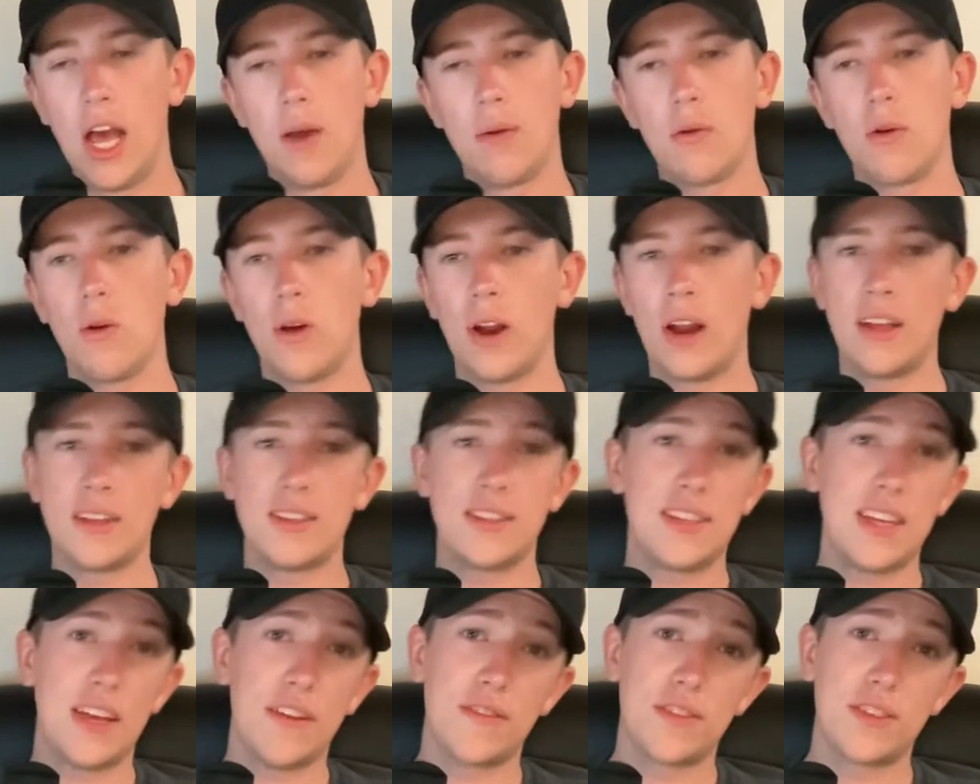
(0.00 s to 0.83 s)
I'm going out to
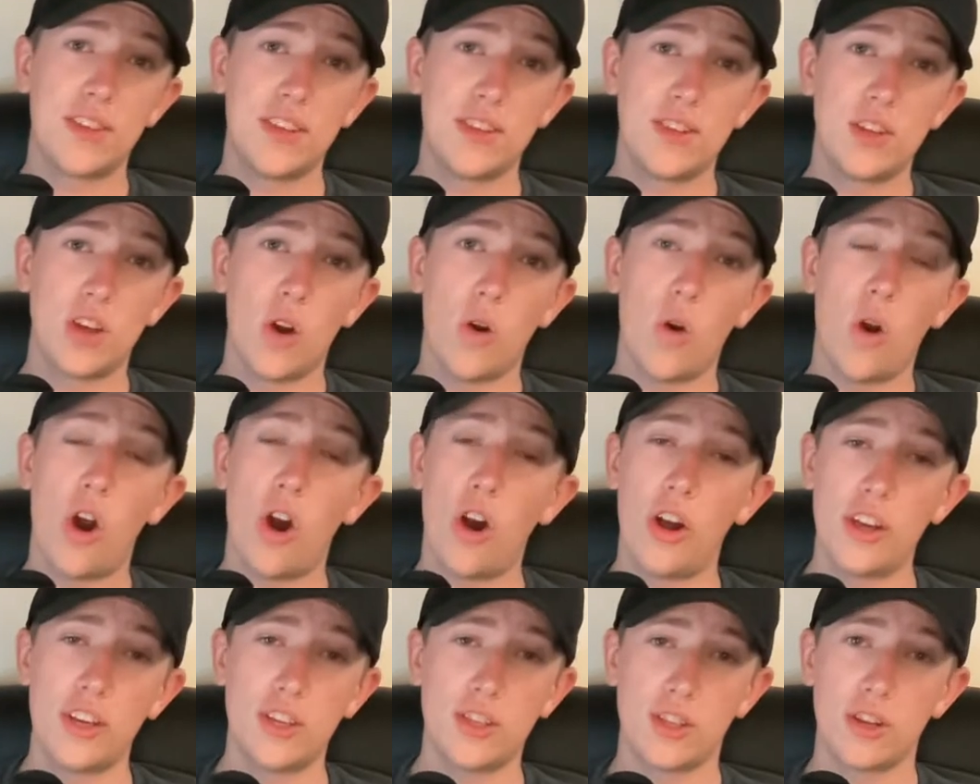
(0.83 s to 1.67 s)
San Francisco
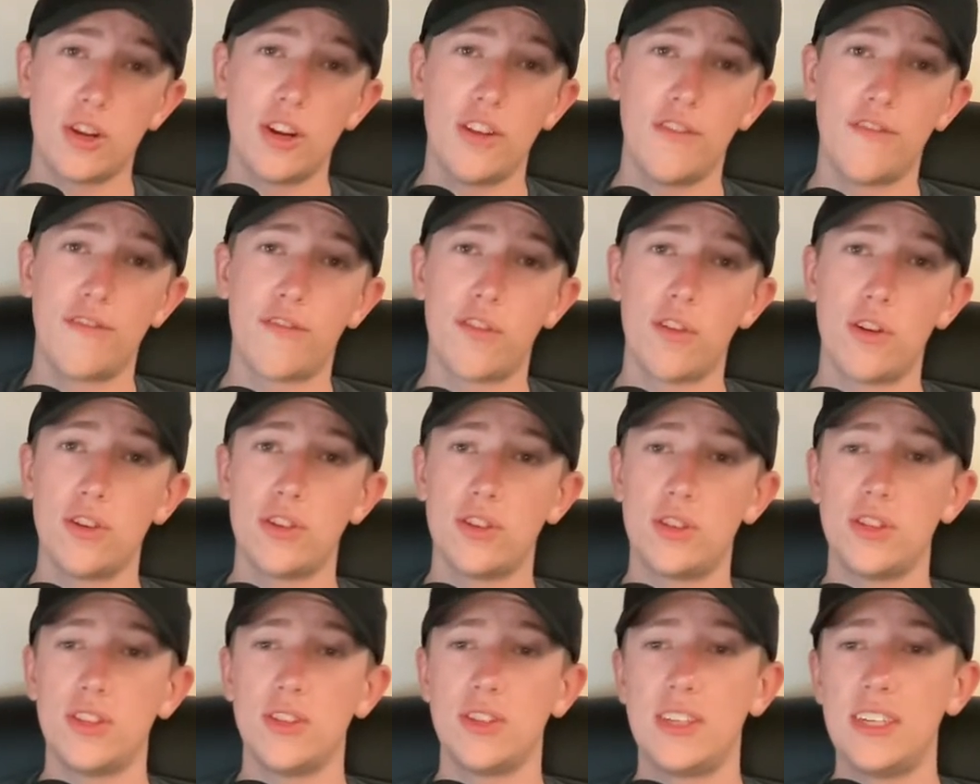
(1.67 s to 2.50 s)
August
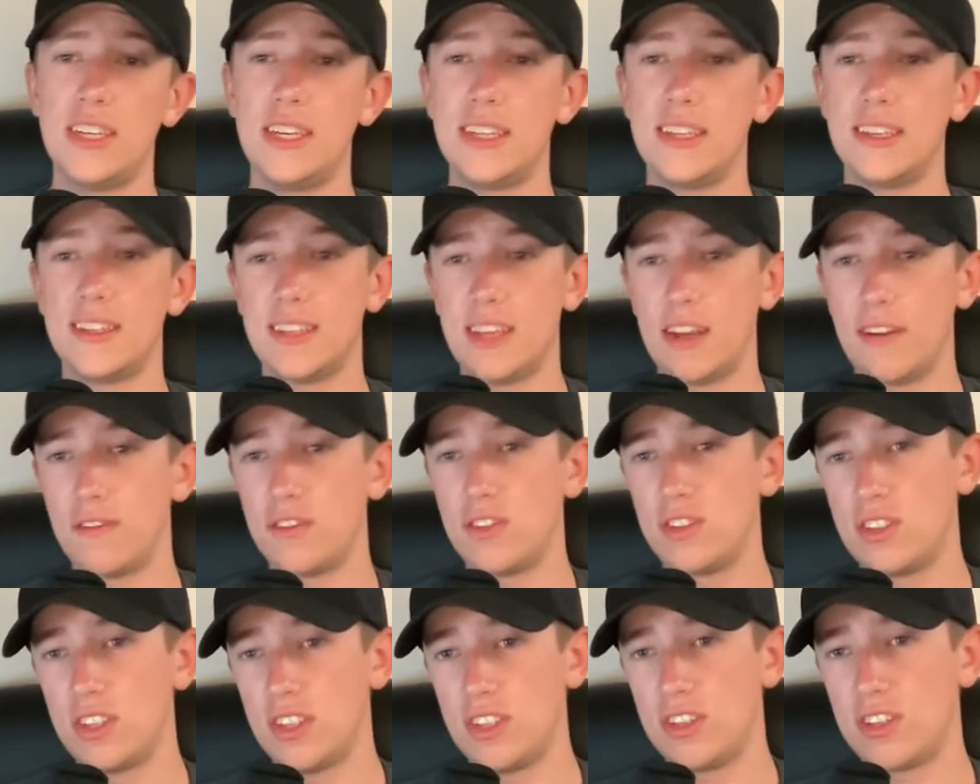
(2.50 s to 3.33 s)
31st to see the San
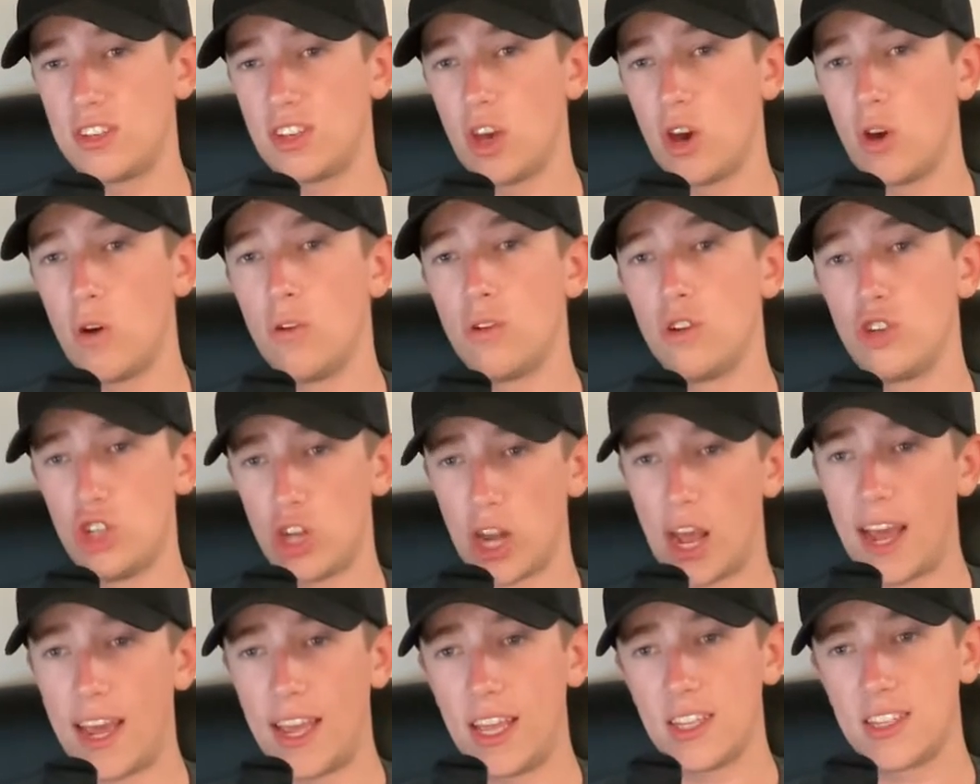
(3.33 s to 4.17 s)
Francisco
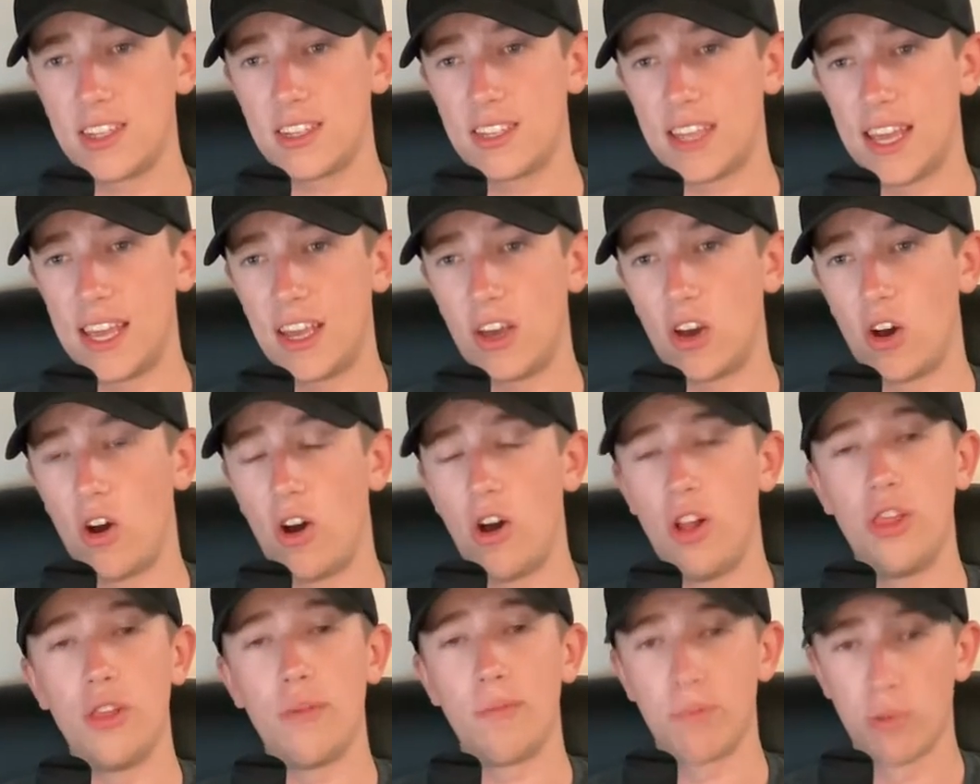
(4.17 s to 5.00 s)
Giants take
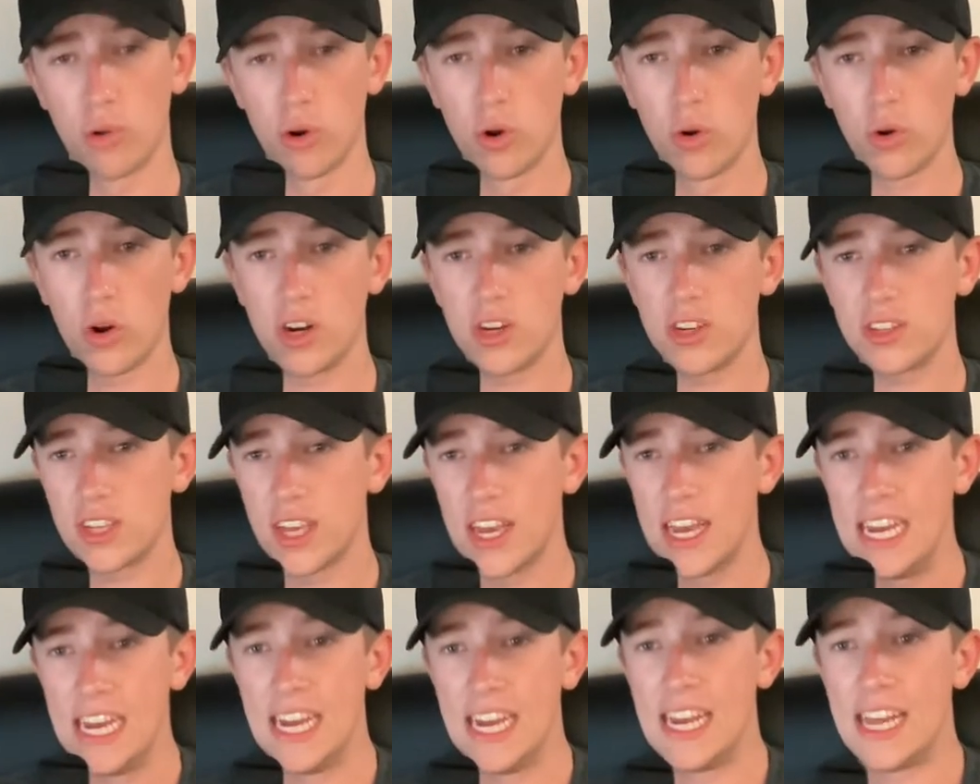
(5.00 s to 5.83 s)
on the Brewers.
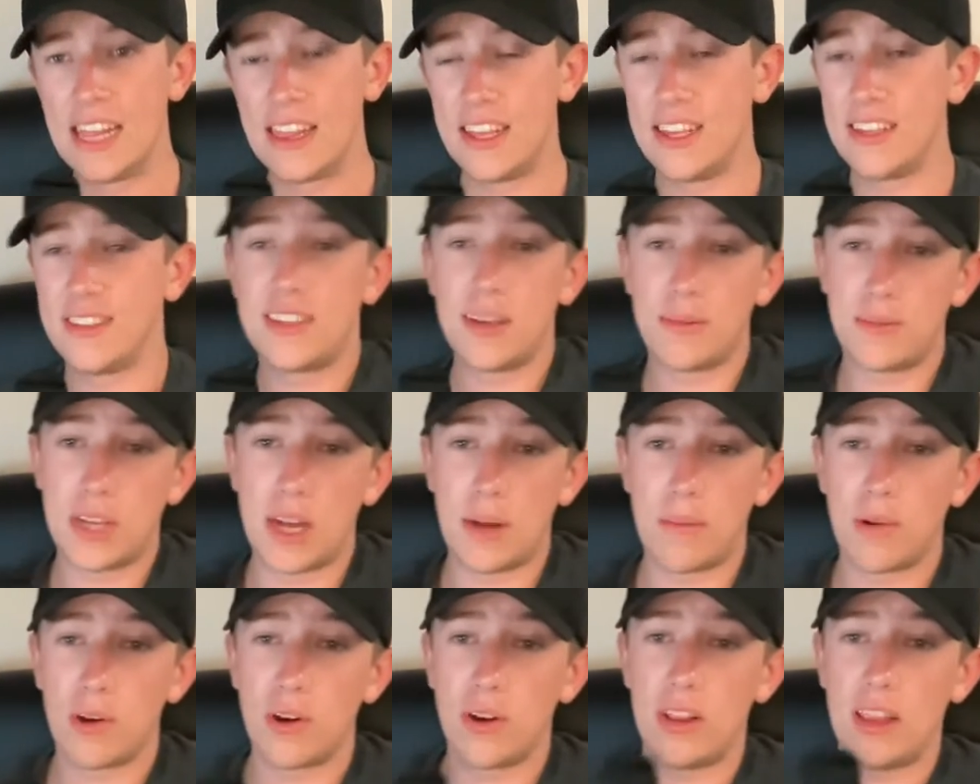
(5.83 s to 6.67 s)
Then
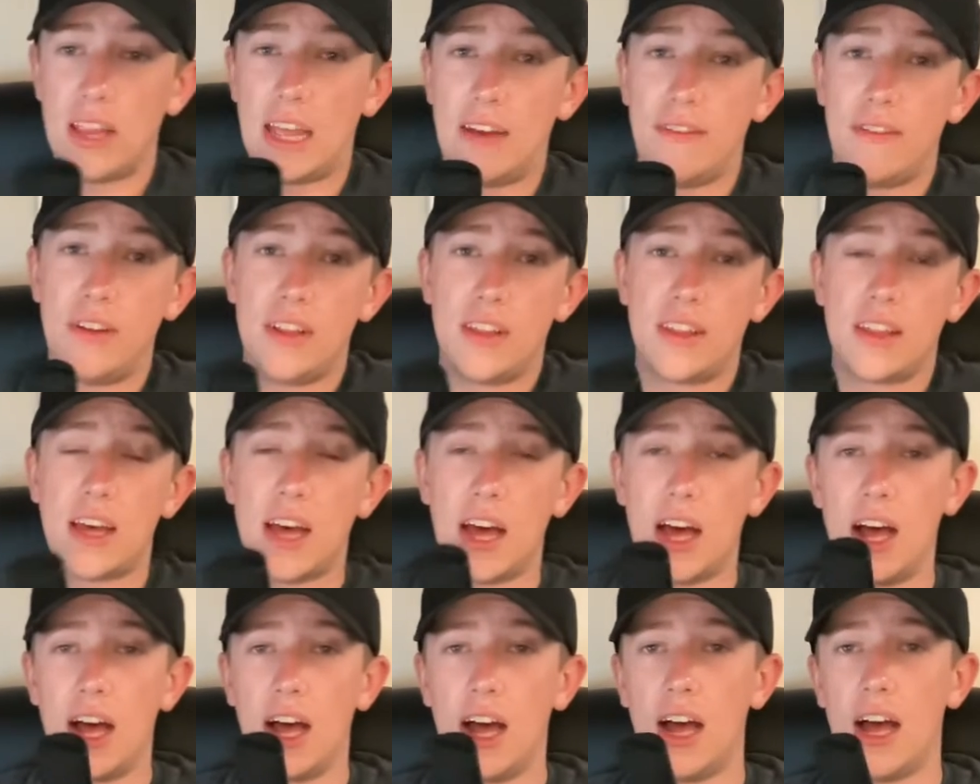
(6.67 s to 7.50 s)
September 11th,
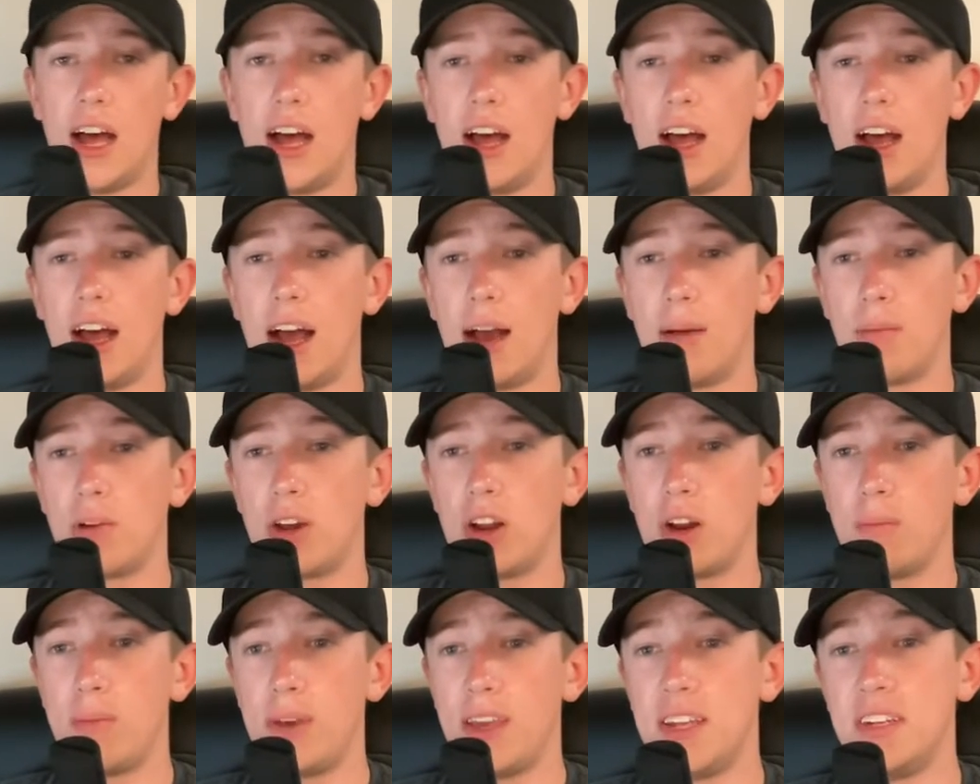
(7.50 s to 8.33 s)
I'm going
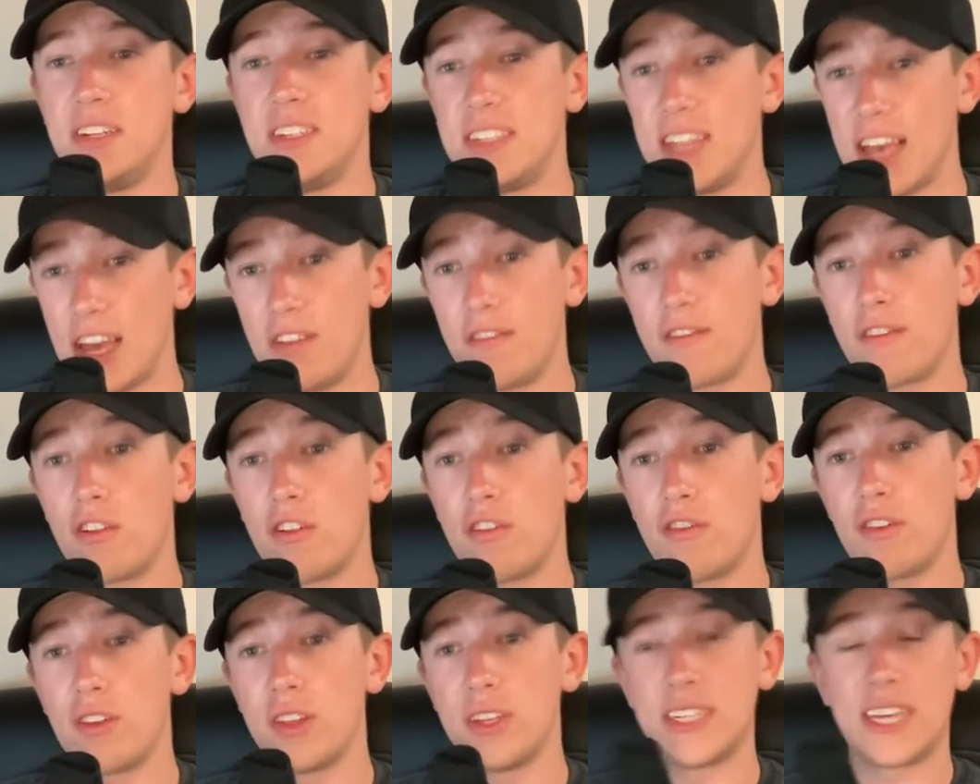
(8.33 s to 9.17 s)
to be in Denver
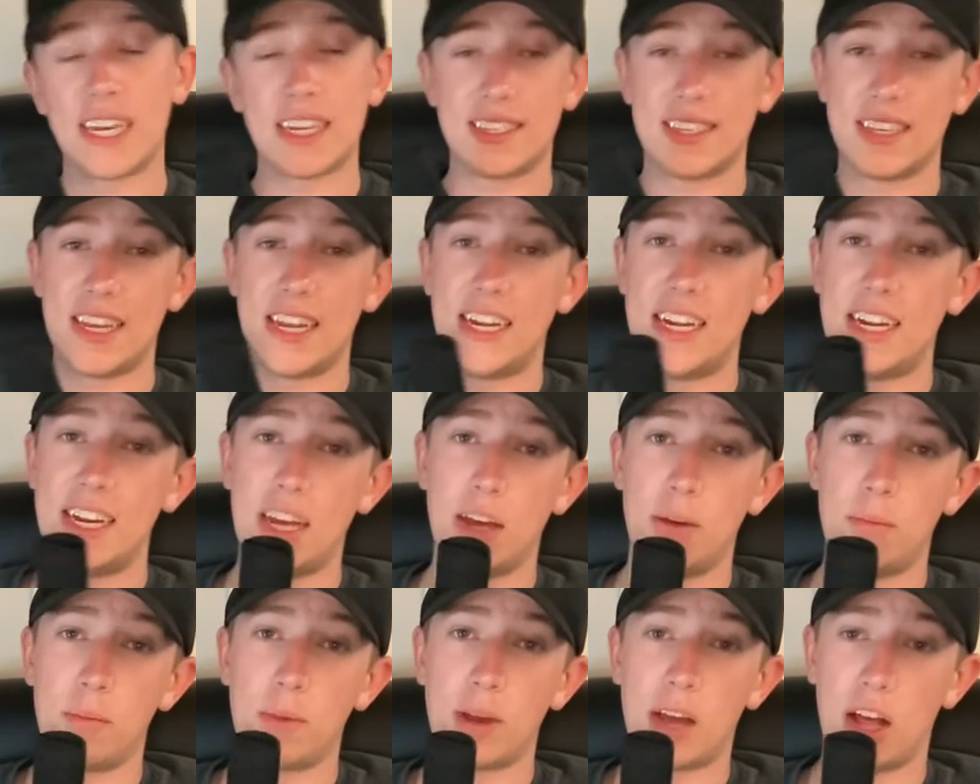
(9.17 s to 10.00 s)
for the Texas
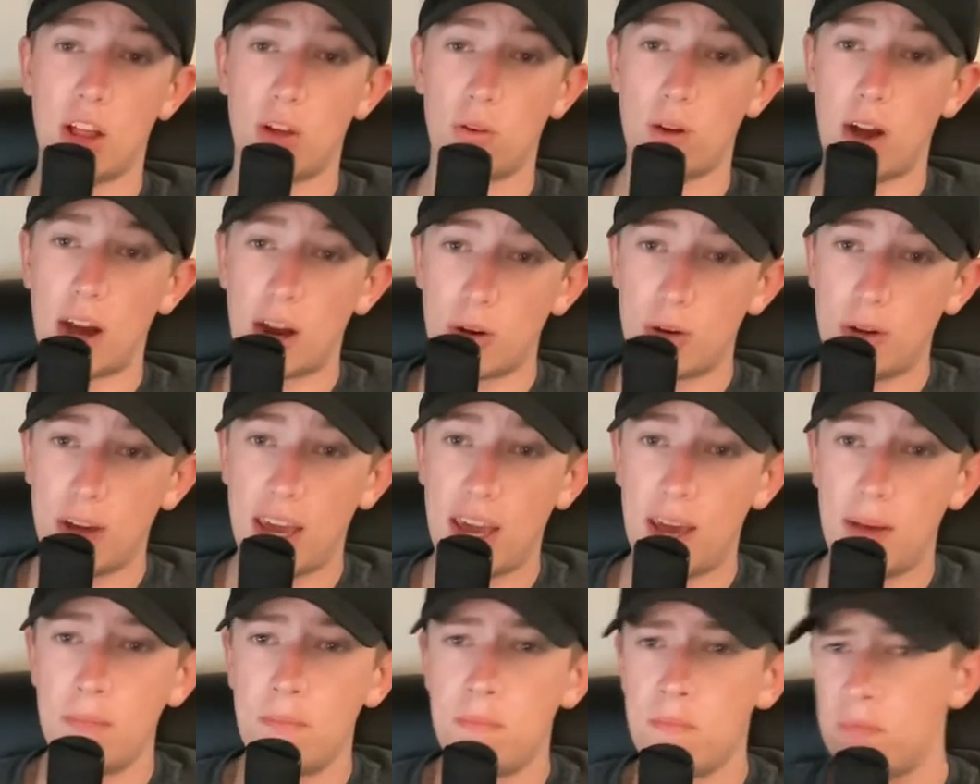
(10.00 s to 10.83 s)
A&M Colorado
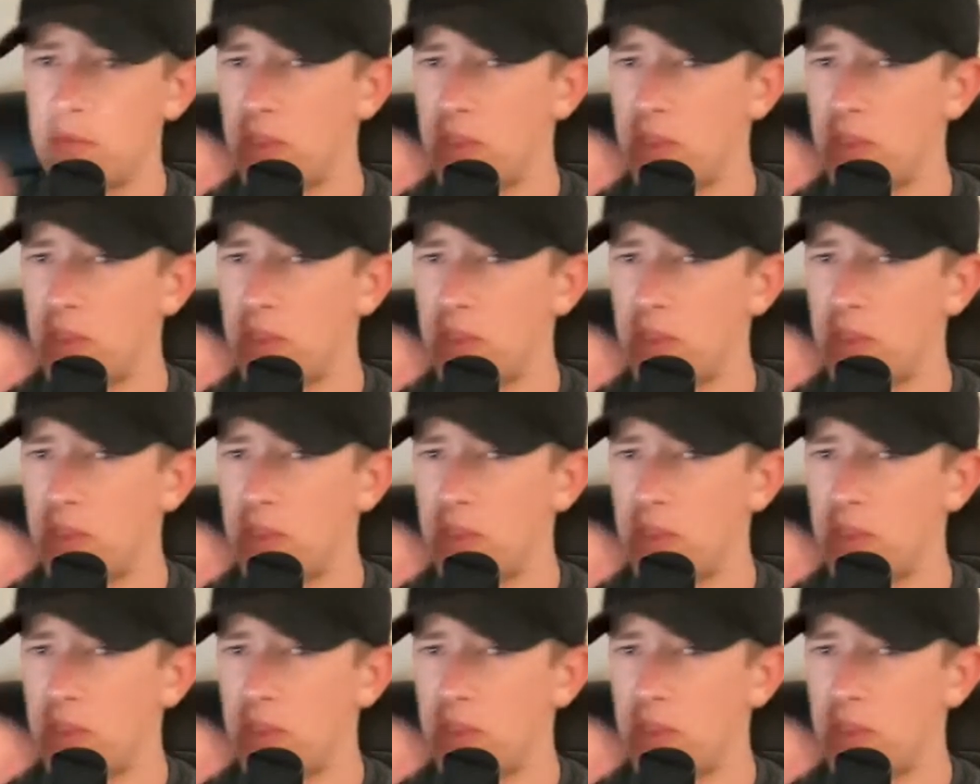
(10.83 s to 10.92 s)
game.